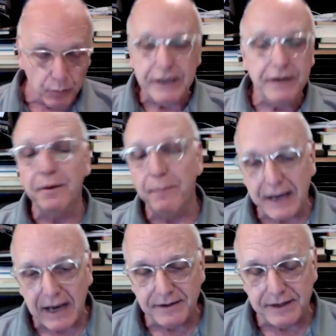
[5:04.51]
We need to
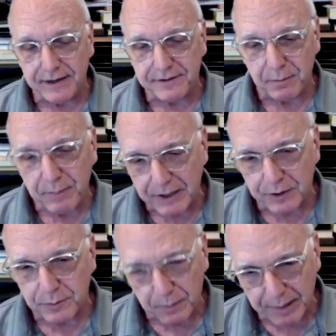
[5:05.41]
make IT asset
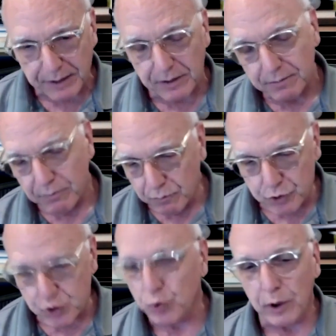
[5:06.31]
management better.
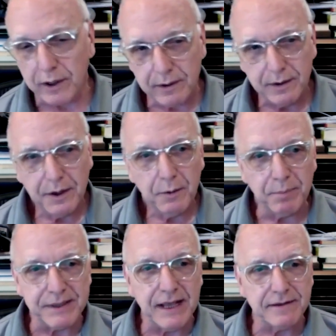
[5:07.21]
Sure.
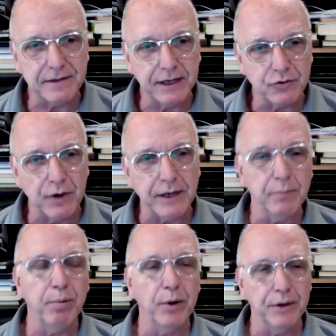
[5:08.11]
But that's like trying to
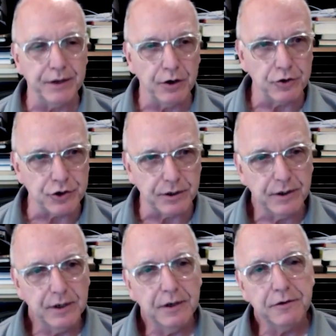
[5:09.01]
boil the ocean.
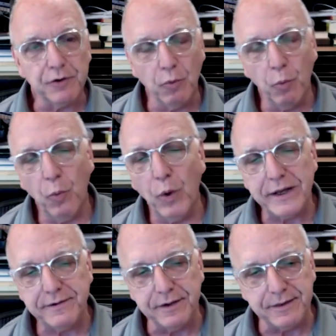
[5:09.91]
So what
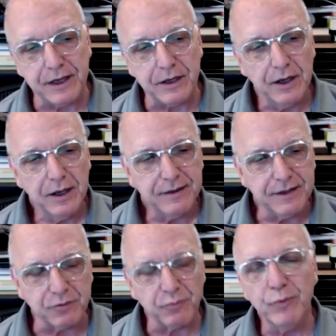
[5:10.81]
is it
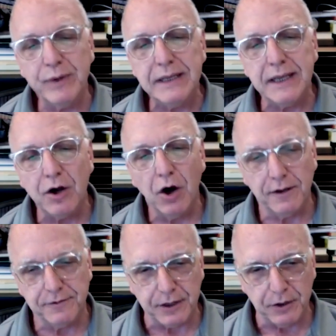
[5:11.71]
that's really
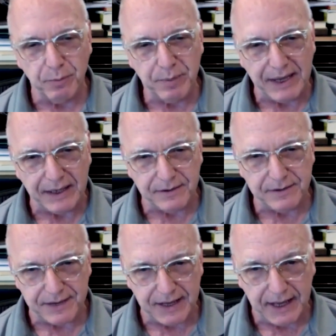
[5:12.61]
causing you pain
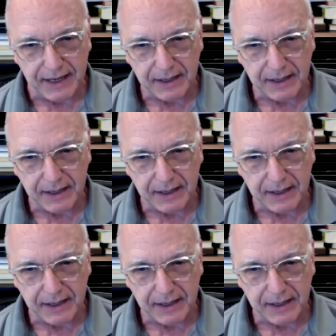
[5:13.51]
today?